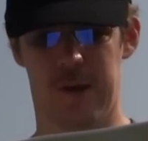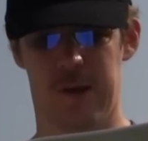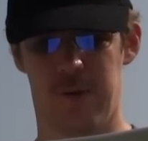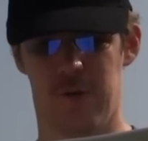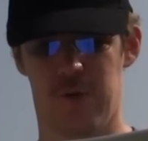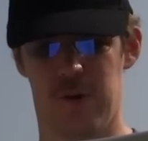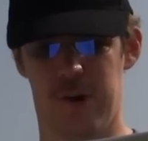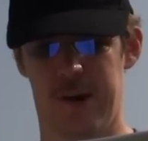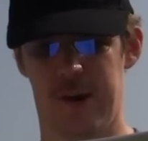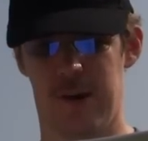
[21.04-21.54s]
I am
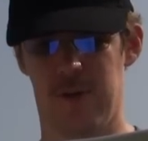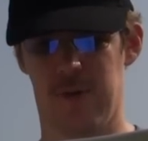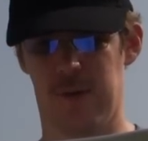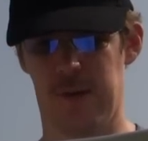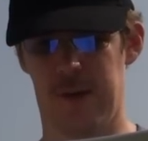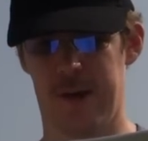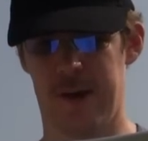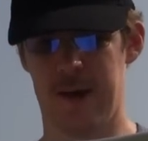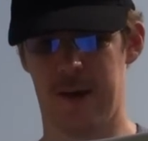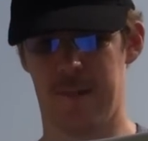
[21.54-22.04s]
trying to
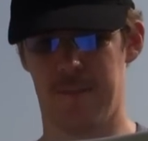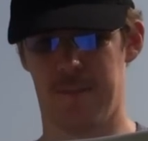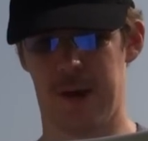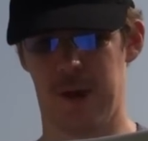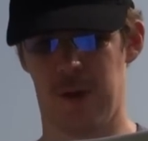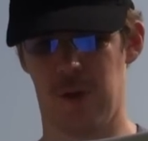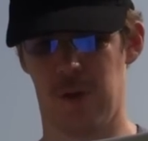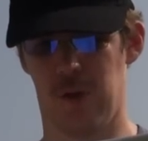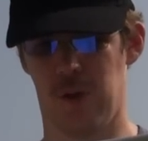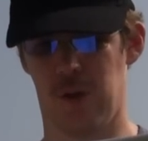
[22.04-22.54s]
relay a
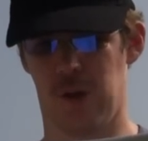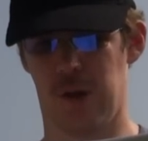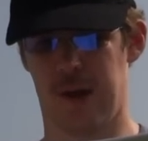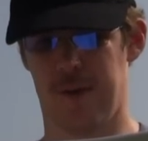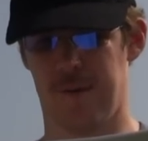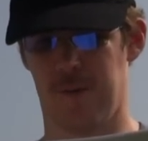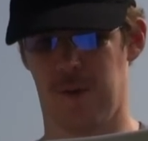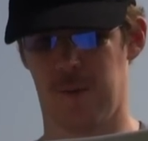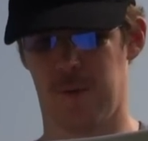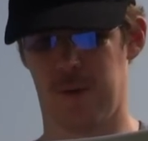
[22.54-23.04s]
message to
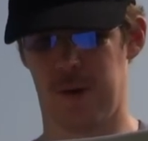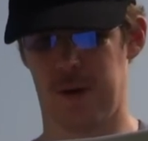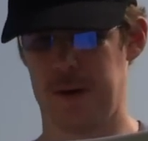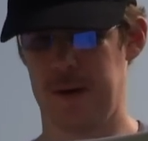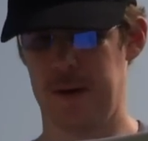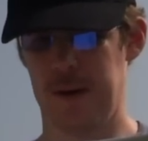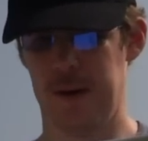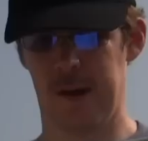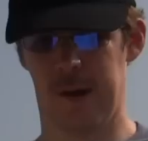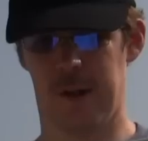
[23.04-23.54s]
everyone,
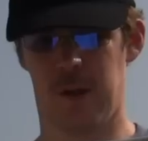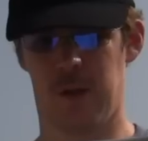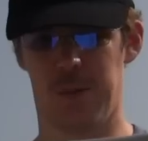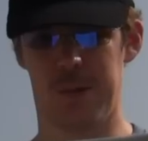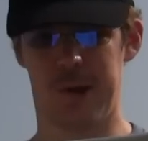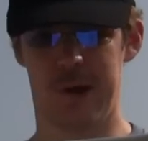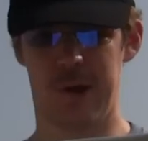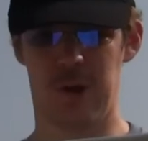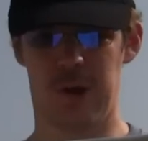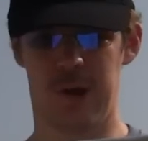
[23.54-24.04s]

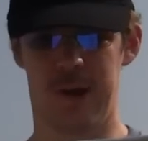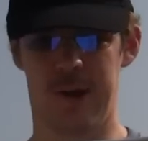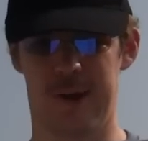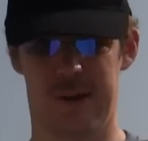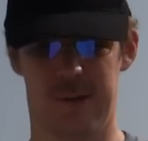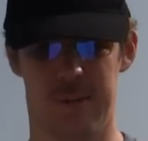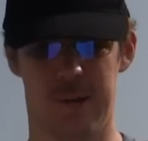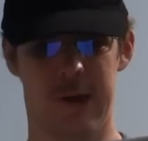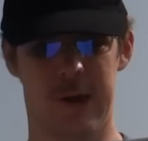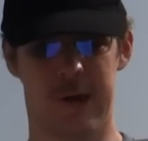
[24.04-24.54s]
especially
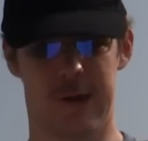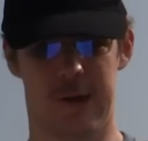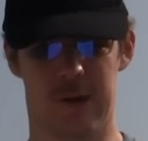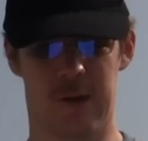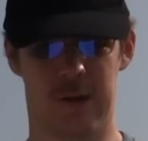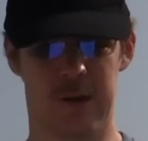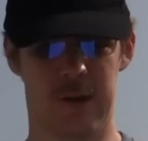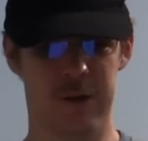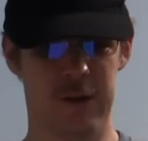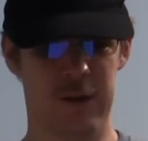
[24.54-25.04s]
independents.
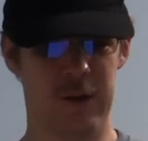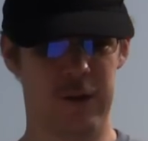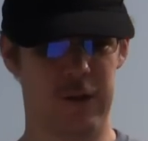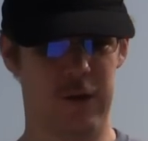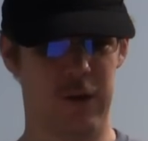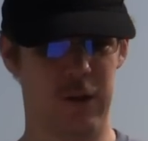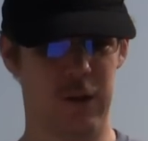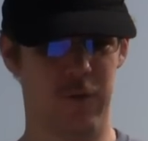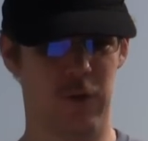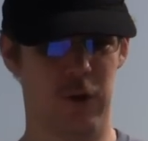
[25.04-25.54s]

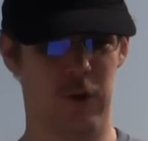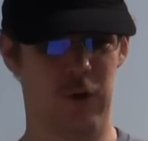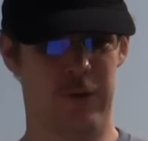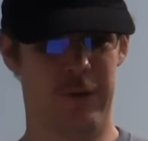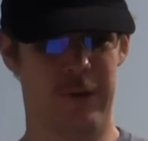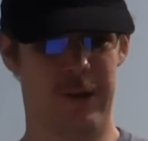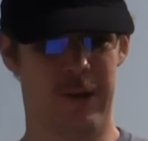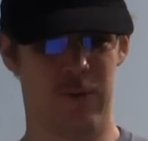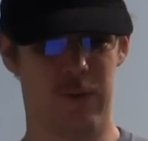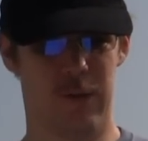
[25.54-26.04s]
Those of you who
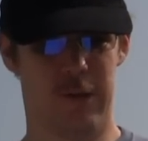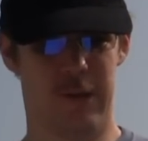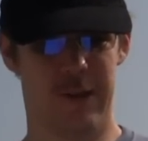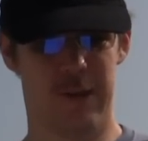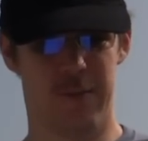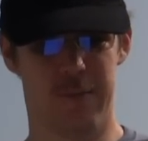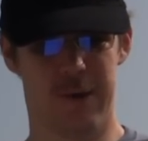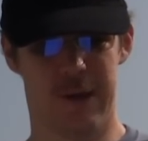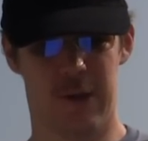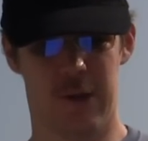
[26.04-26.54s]
don't see
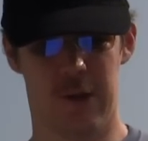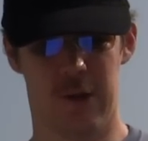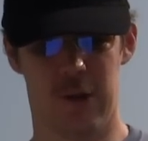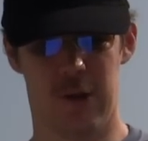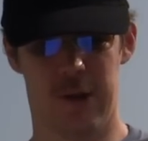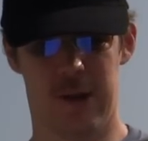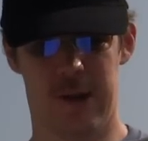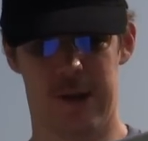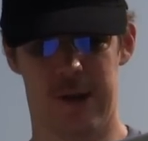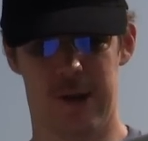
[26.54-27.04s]
the message,
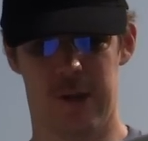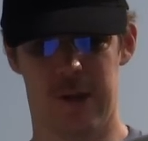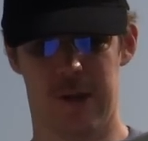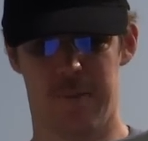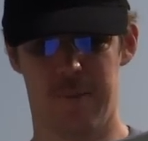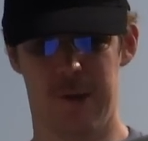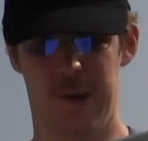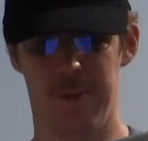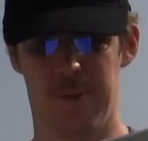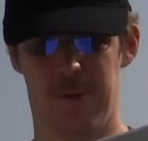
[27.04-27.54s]
it is
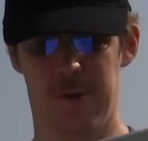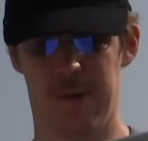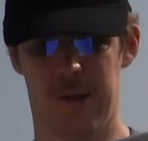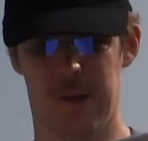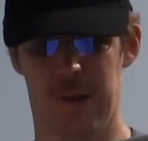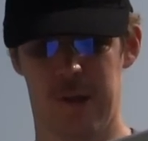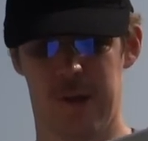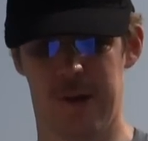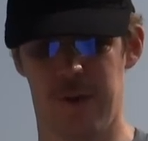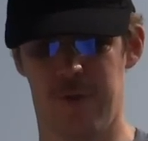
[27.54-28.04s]
that people in
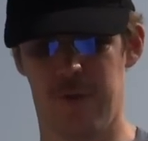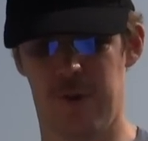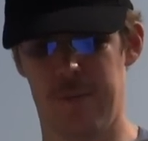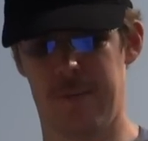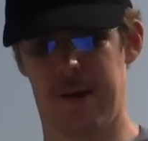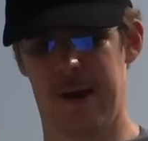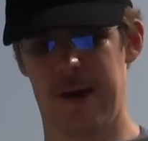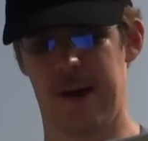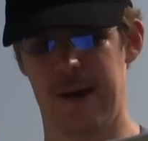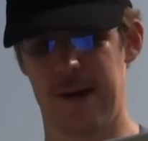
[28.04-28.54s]
this country
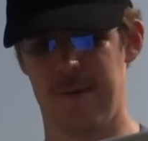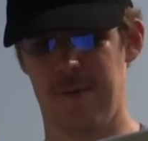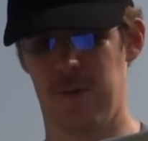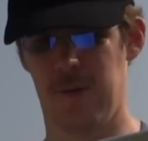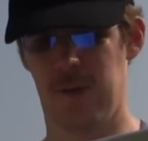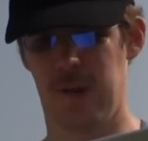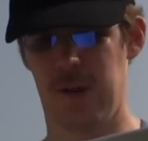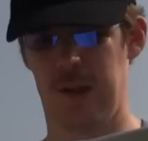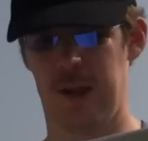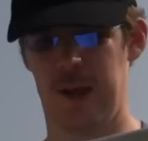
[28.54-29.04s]
might never
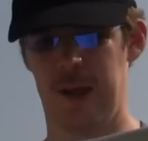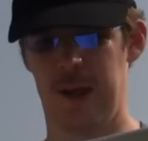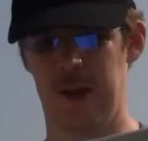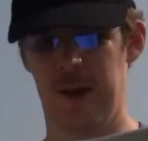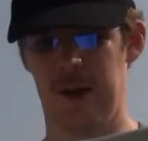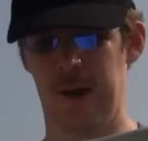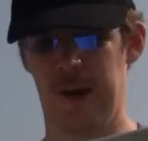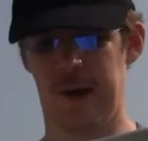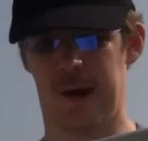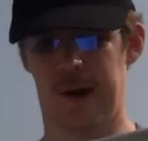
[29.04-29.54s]
see
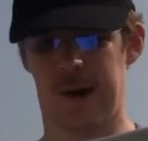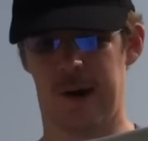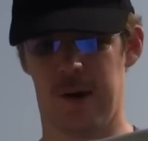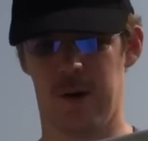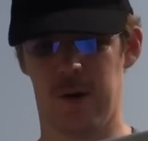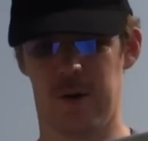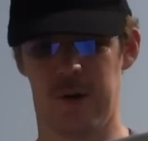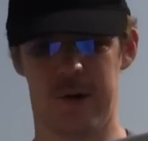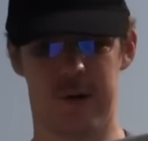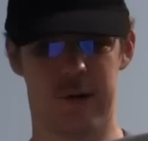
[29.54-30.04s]
our
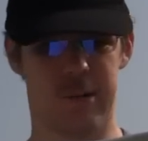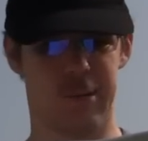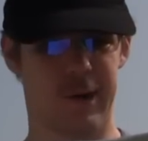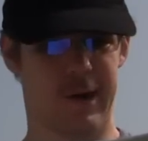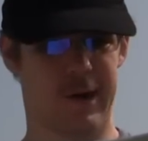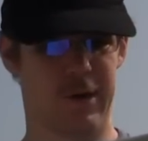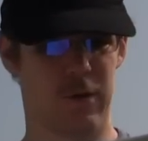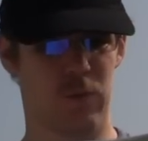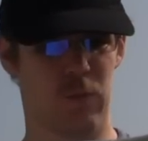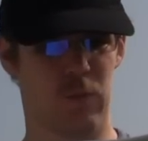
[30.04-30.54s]
current or
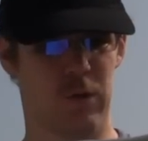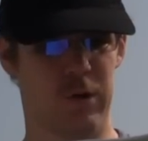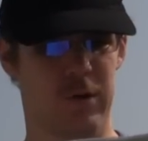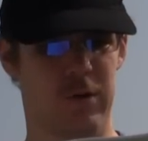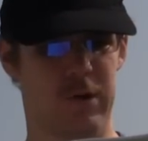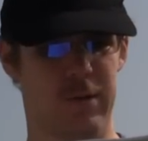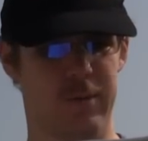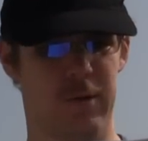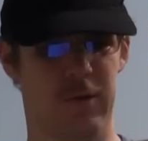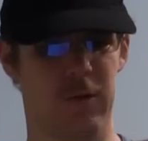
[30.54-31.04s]
past war
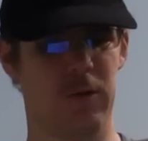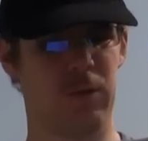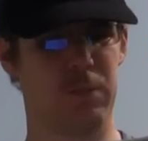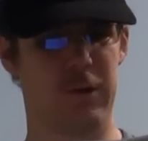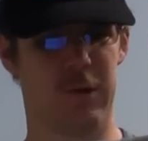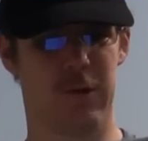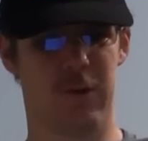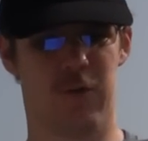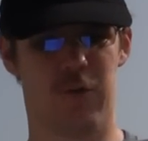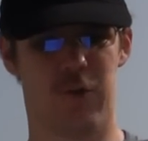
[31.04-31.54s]
criminals
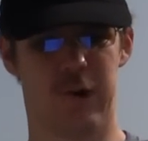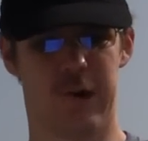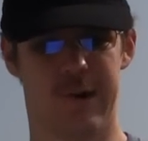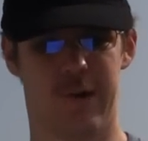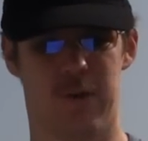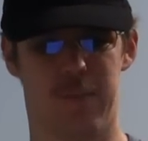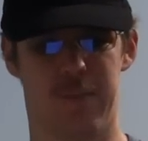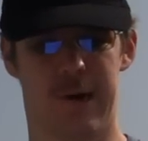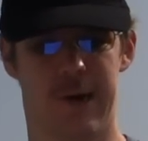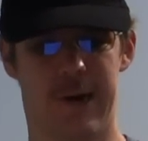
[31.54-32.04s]
put to
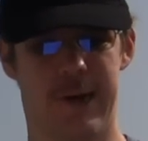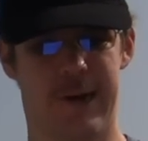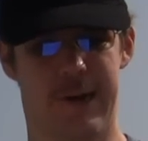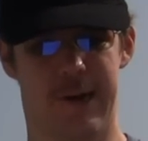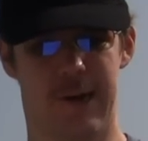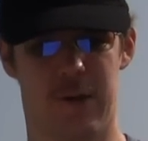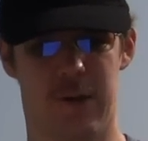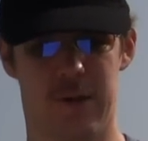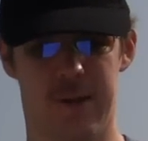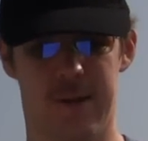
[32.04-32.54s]
trial by
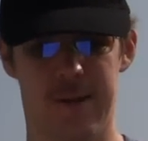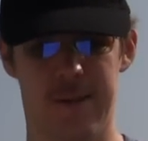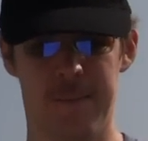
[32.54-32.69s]
us.